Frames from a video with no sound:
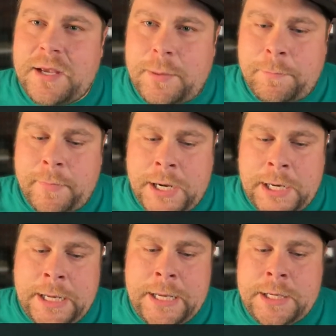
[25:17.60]

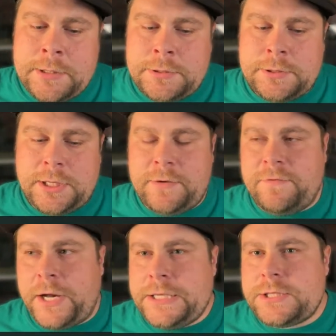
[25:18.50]
my
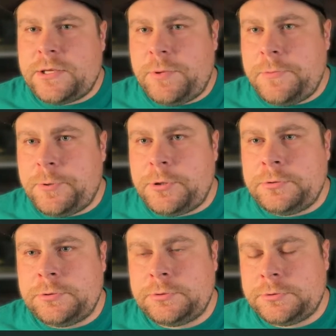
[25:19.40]
advice to people,
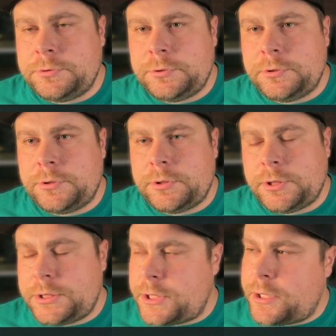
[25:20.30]

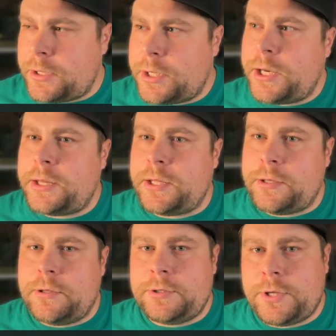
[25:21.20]
because I kind of
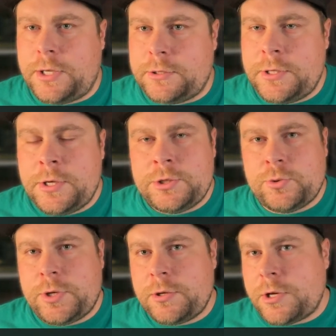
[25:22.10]
think, okay, so
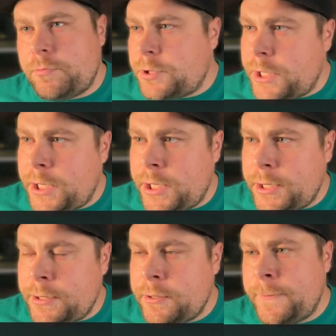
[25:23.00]
we can
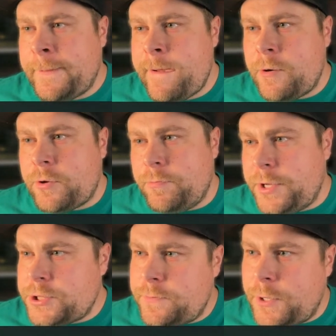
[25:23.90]
complain, we could
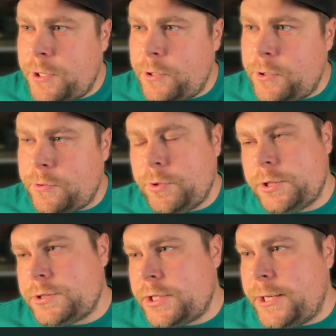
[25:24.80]
bitch and moan, and we
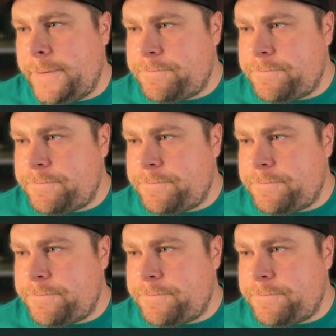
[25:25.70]
could say,